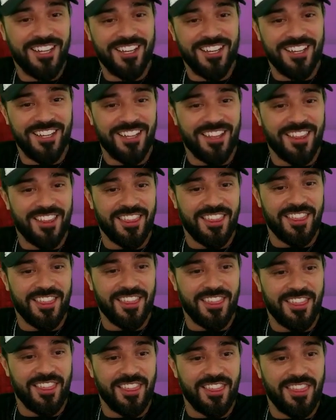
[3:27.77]

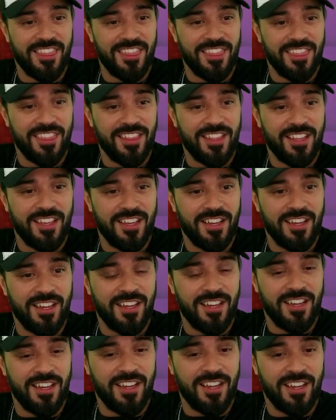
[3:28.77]

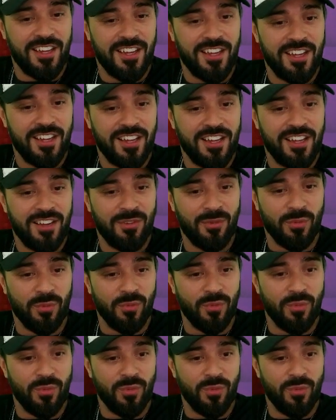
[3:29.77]
Nobody speaks.